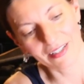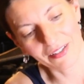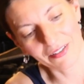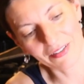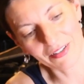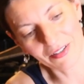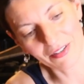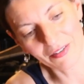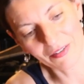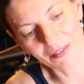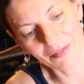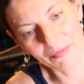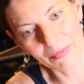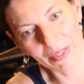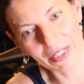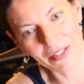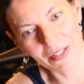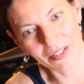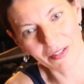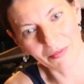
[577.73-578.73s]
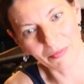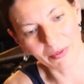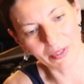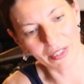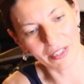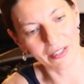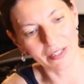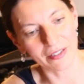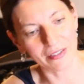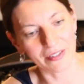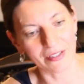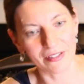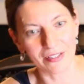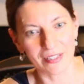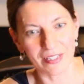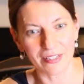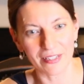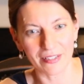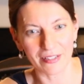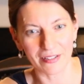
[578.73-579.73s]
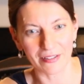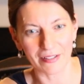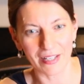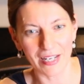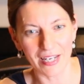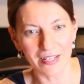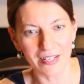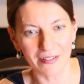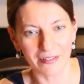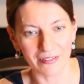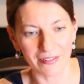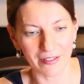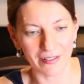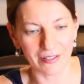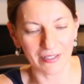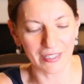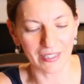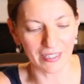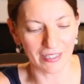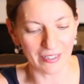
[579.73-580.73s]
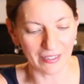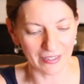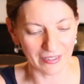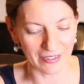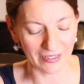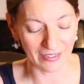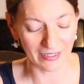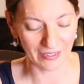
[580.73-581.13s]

You can pinch it pretty good. There's these little handles on here.